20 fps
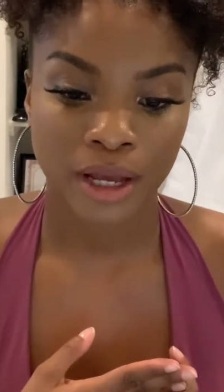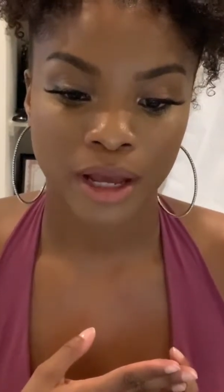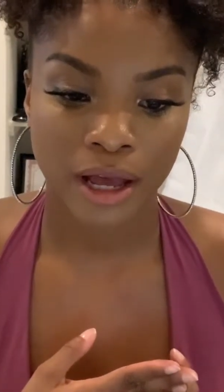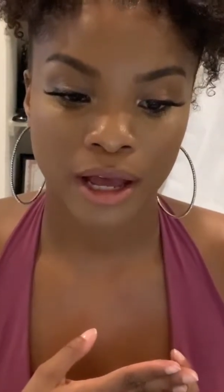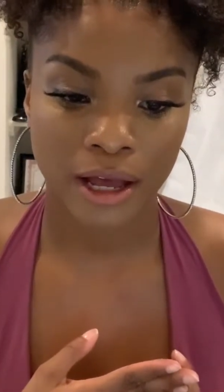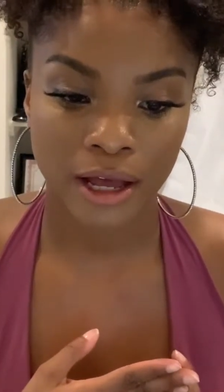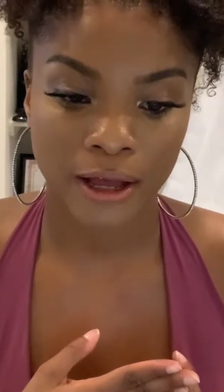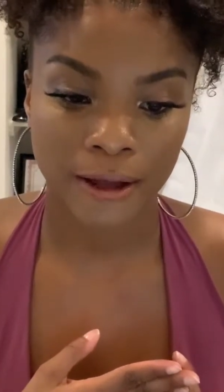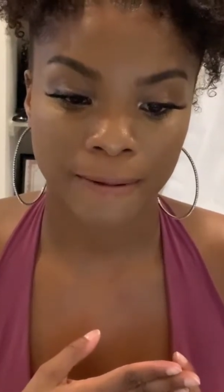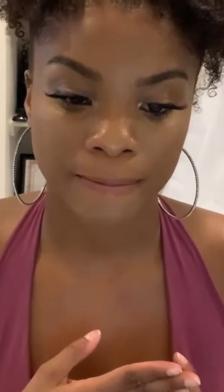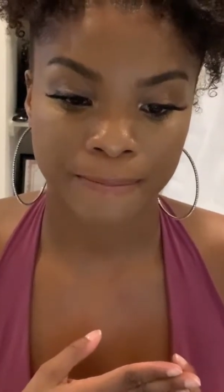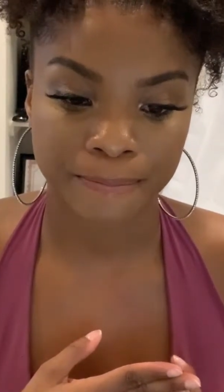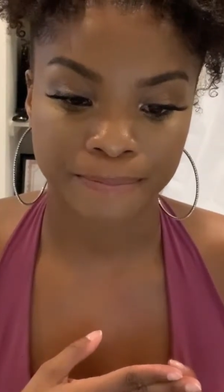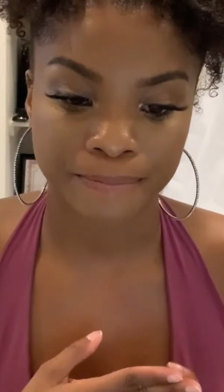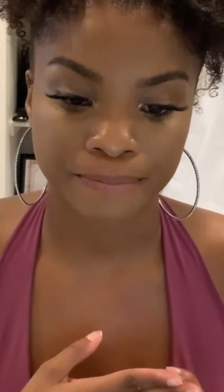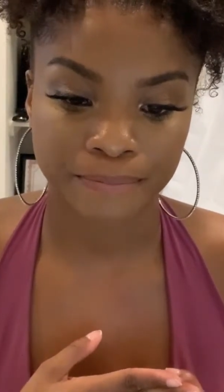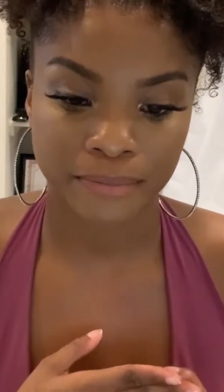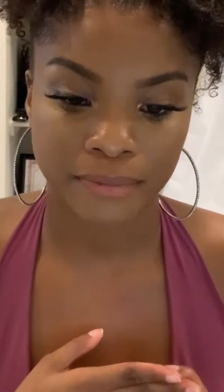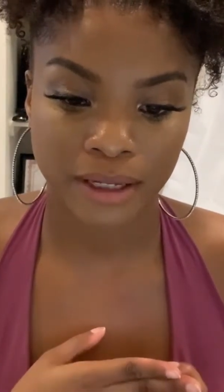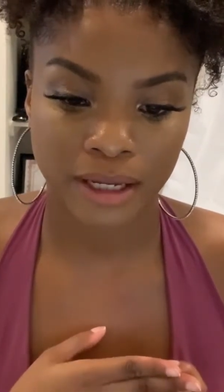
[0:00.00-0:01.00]

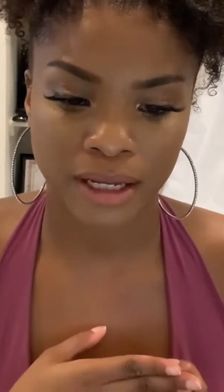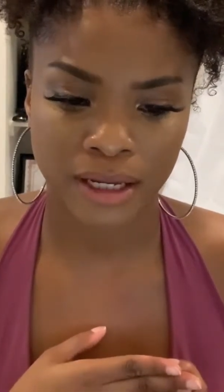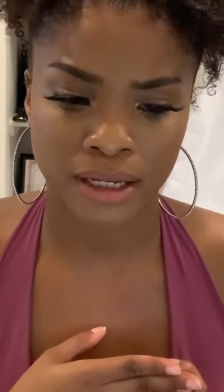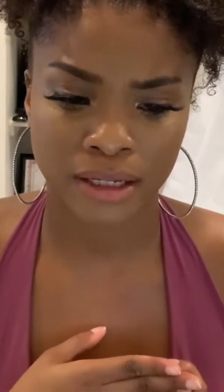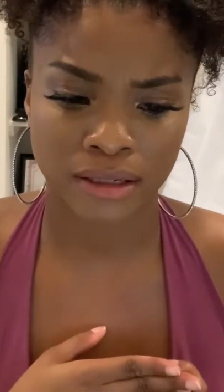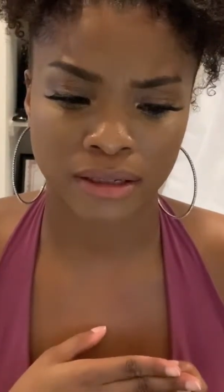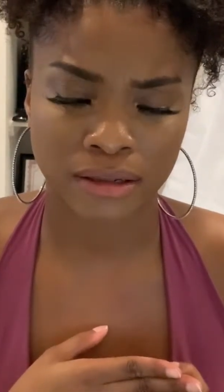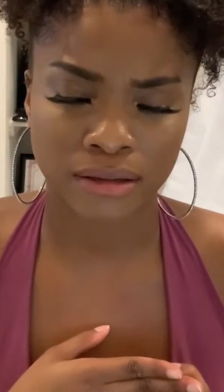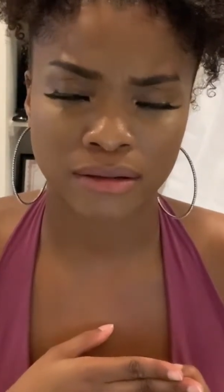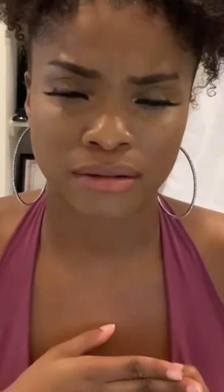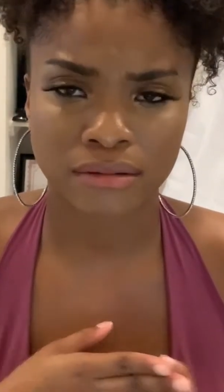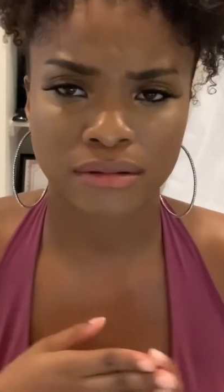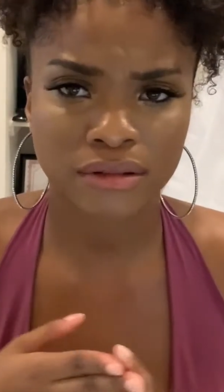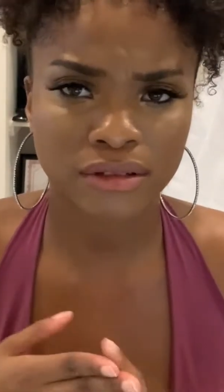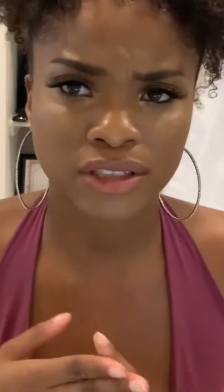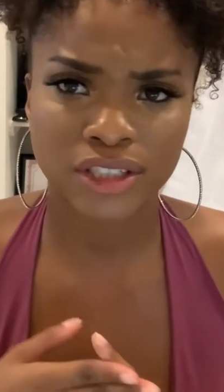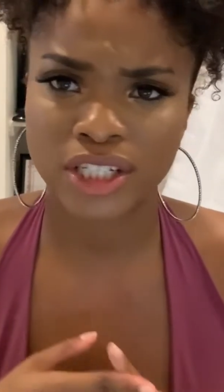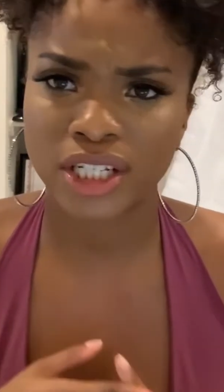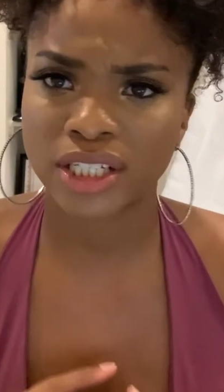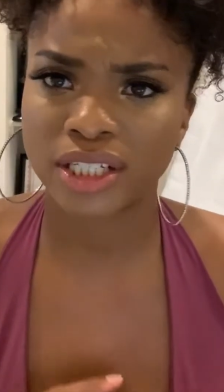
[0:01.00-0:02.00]
and
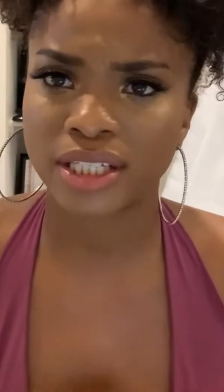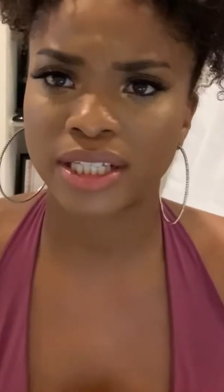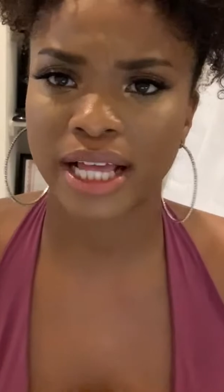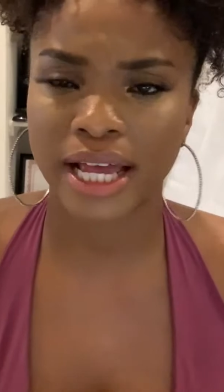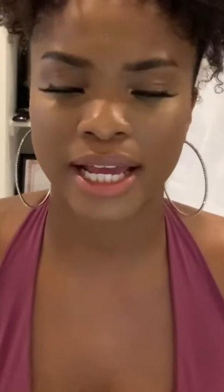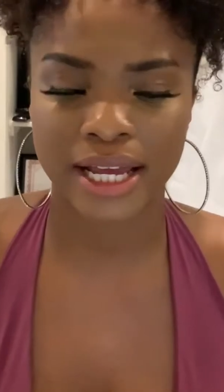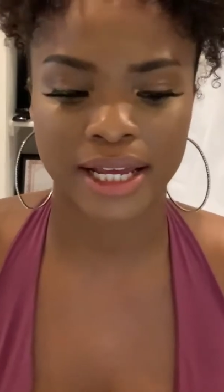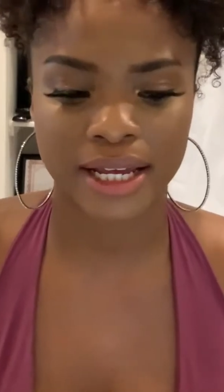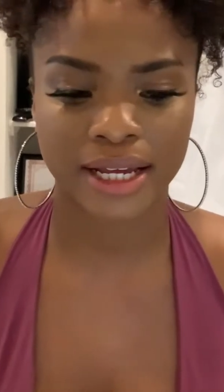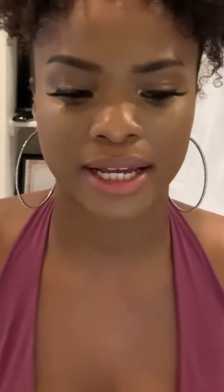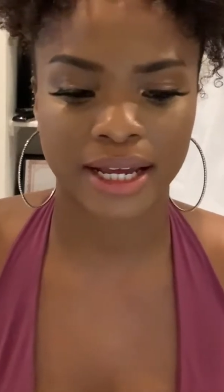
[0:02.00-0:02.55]
just like